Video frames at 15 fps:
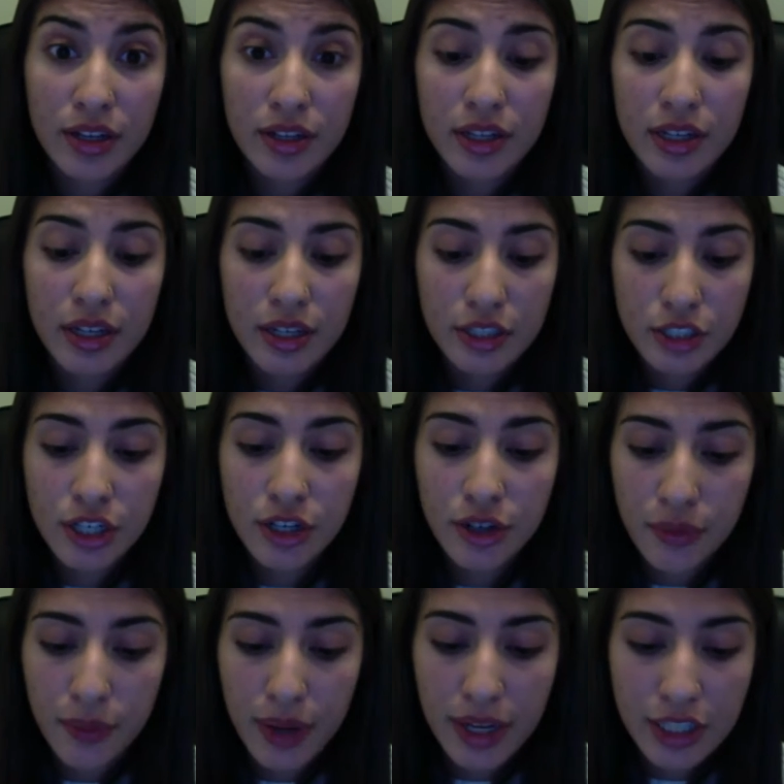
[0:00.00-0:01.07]
the
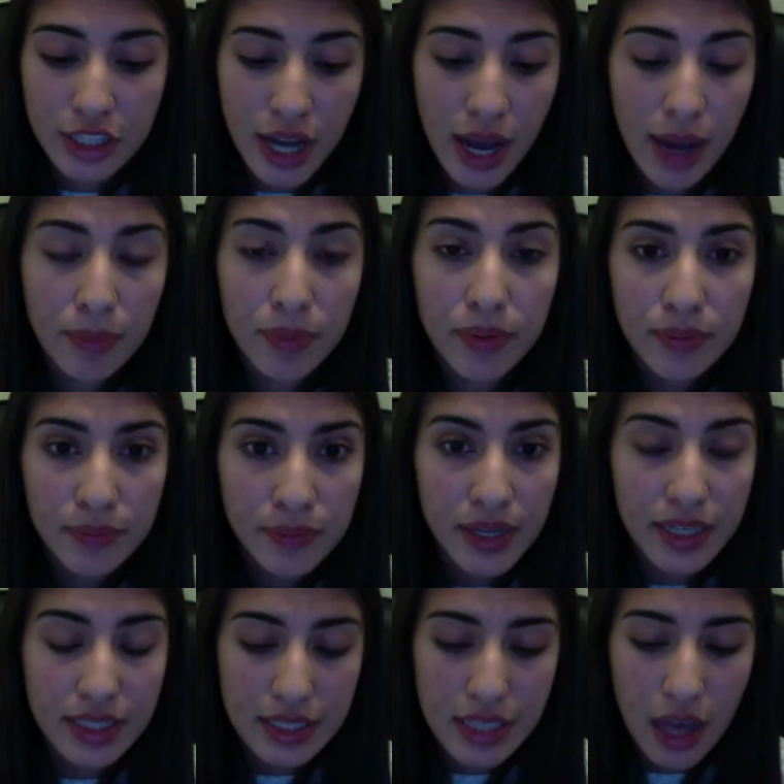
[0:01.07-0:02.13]
gender wage gap
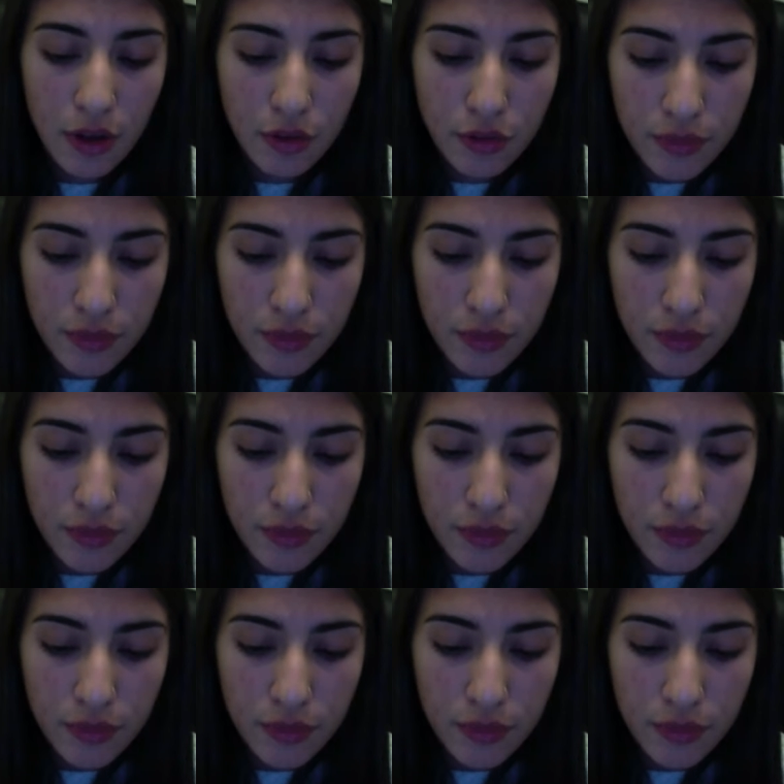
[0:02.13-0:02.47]
itself.